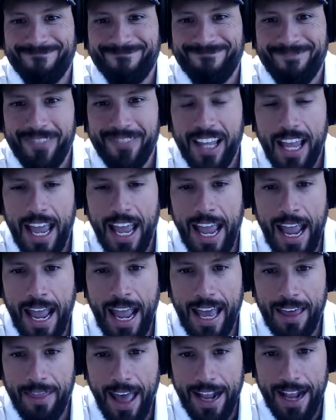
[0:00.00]
and
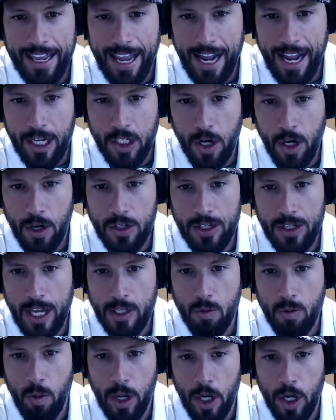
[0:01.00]
that Gantt chart says
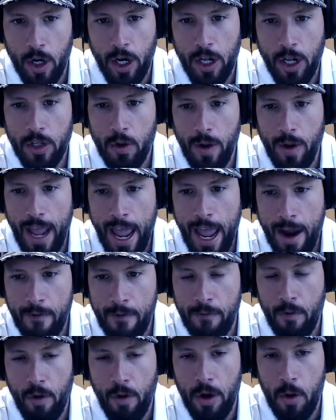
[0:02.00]
what you're going to do
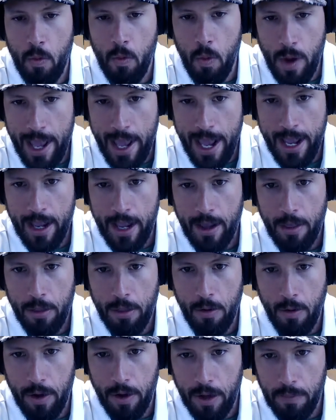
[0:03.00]
every week through the
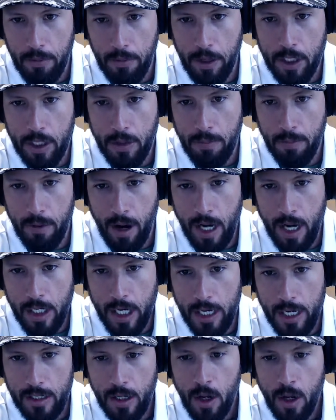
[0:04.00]
completion of the
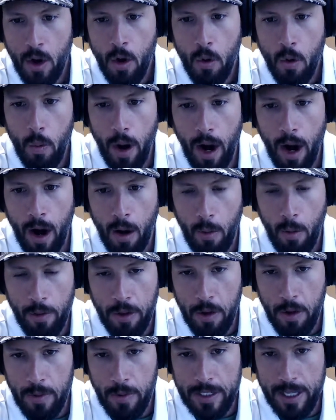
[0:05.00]
project. Where with
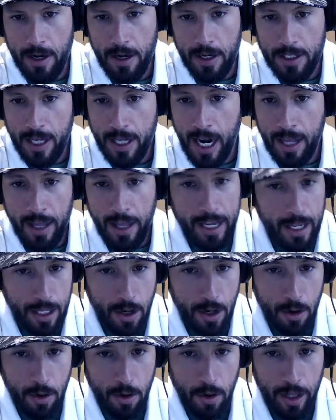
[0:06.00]
human-centered design, like
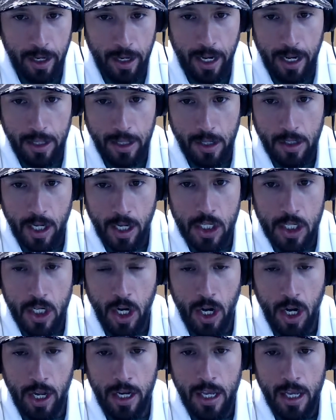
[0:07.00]
kind of you touched
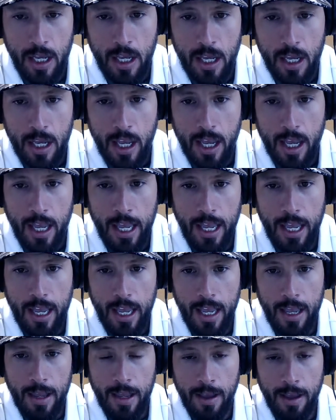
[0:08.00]
on,
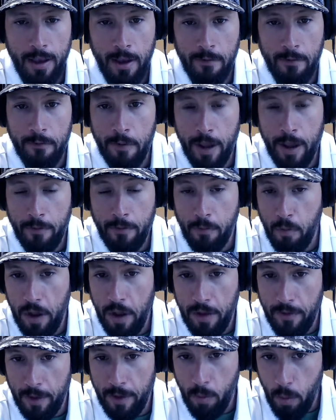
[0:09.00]
if in week